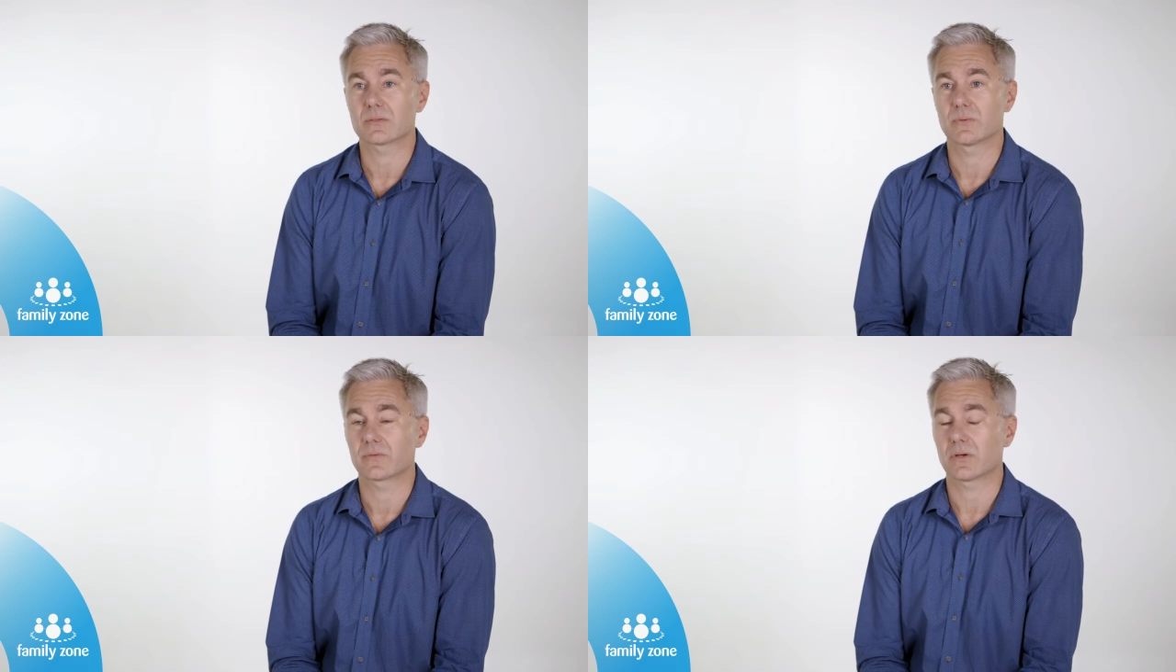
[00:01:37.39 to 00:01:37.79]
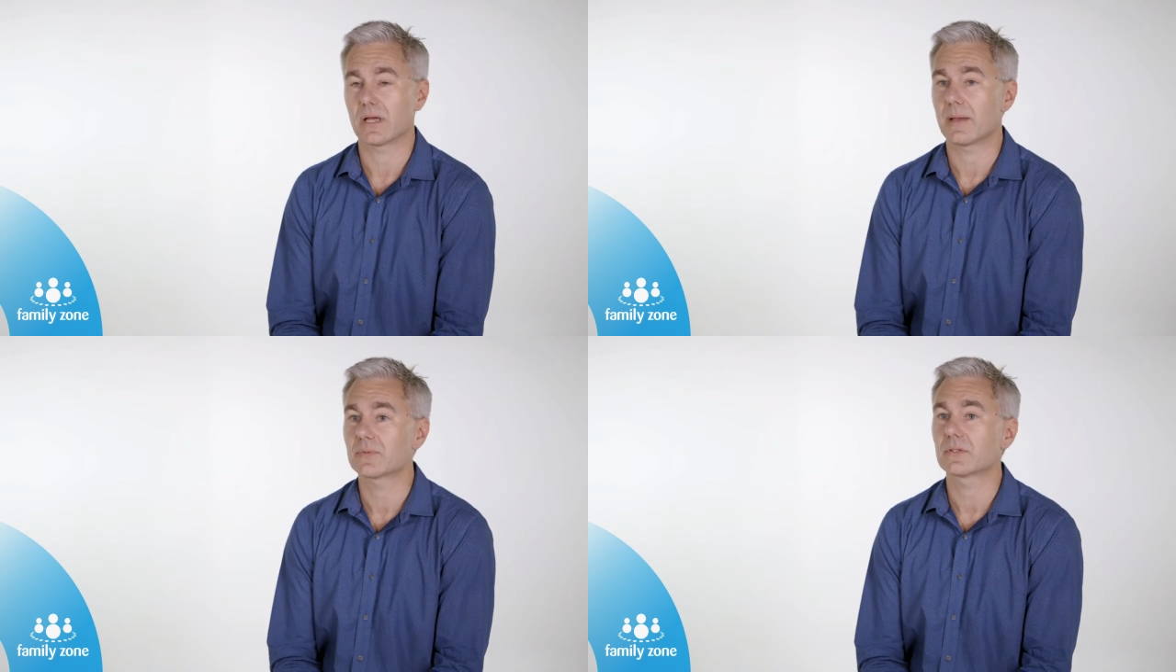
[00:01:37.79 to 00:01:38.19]
We've got
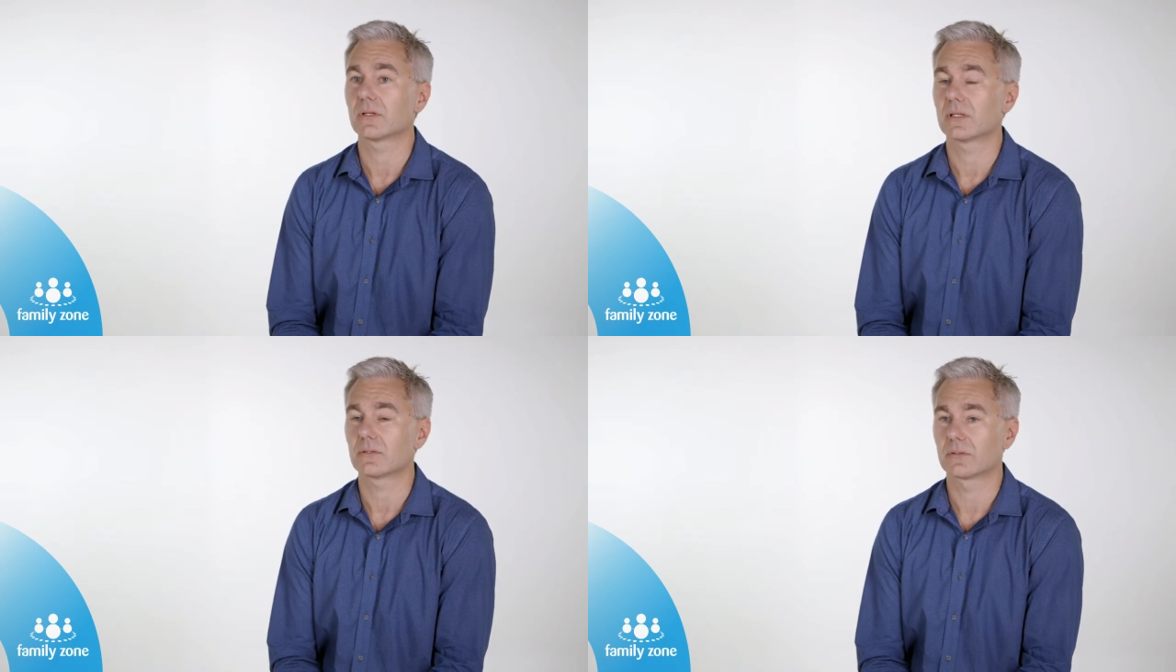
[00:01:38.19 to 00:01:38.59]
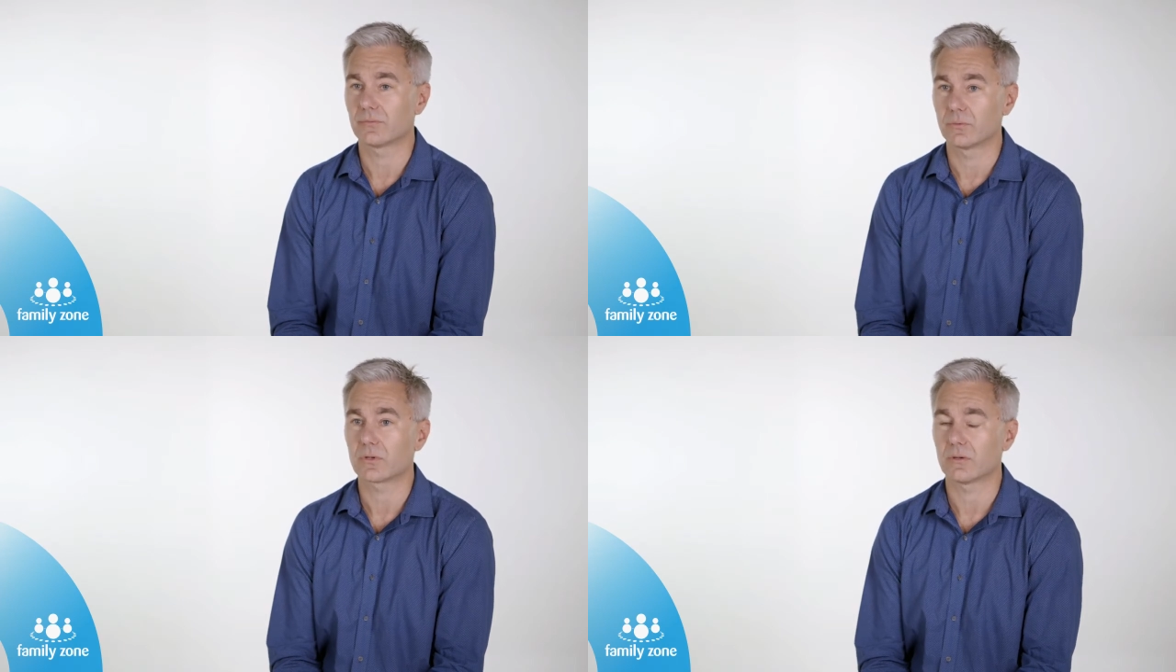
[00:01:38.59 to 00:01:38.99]
absolutely
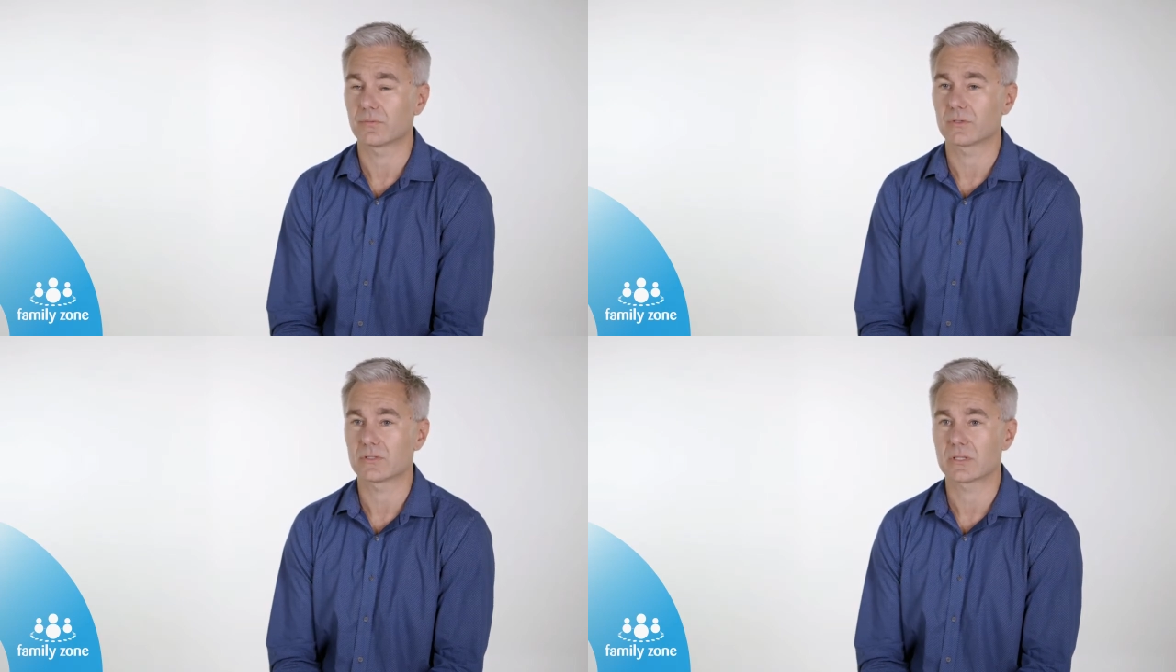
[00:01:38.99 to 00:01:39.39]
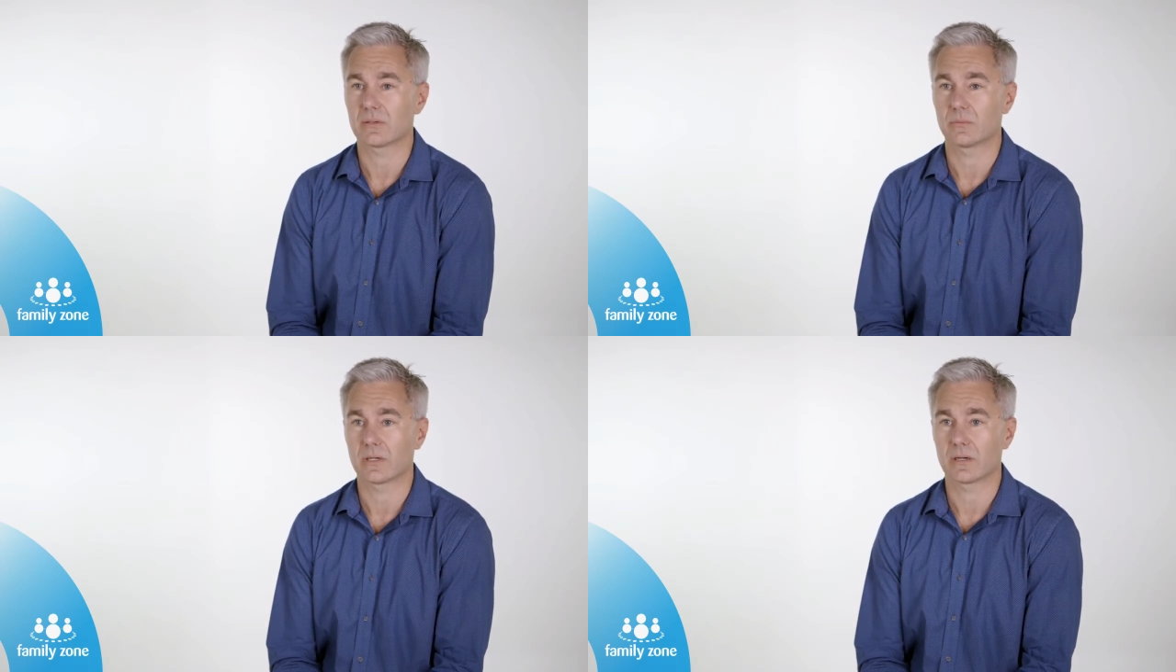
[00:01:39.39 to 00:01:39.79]
full confidence that
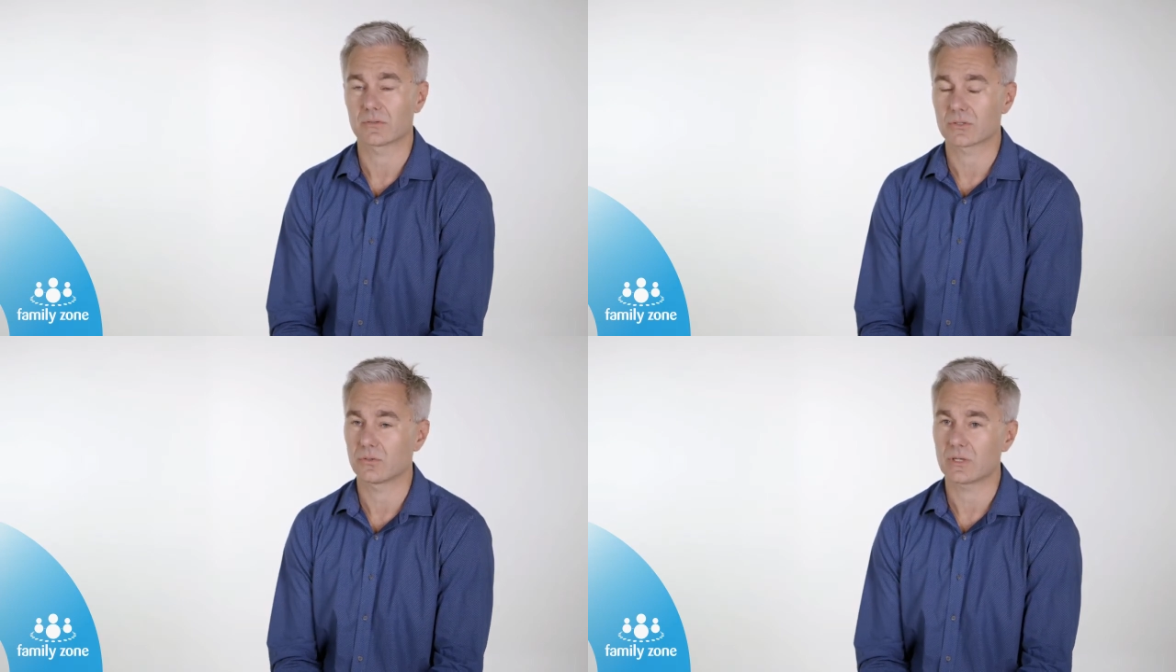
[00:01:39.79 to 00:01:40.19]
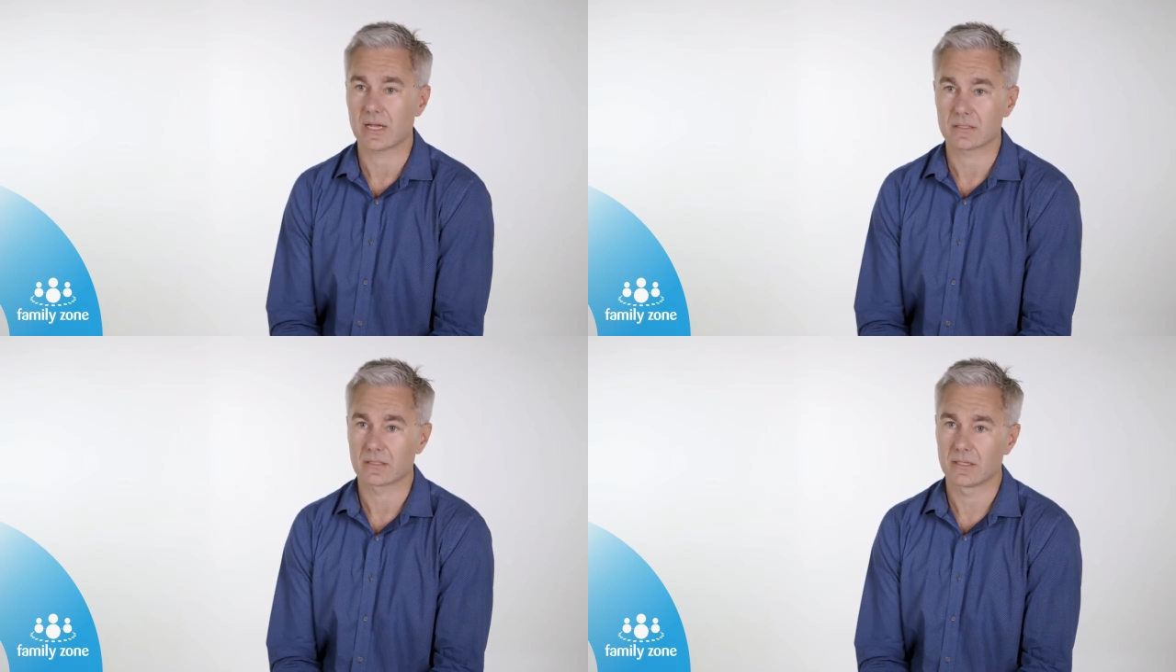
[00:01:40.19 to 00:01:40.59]
we are as good
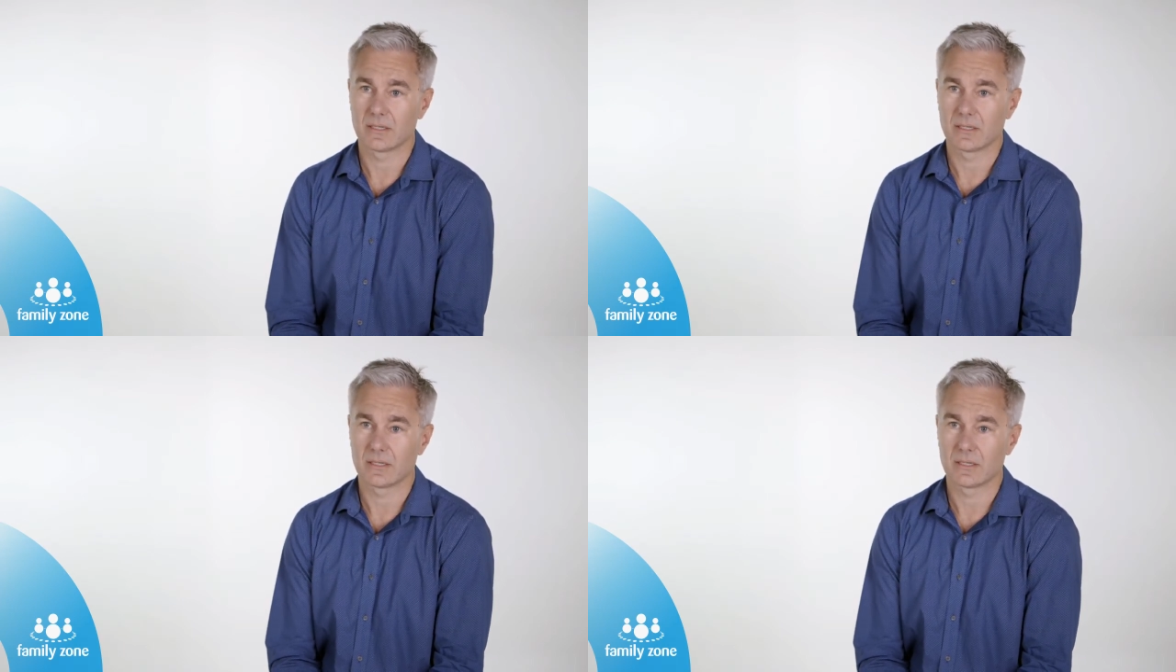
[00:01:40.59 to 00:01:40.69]
as,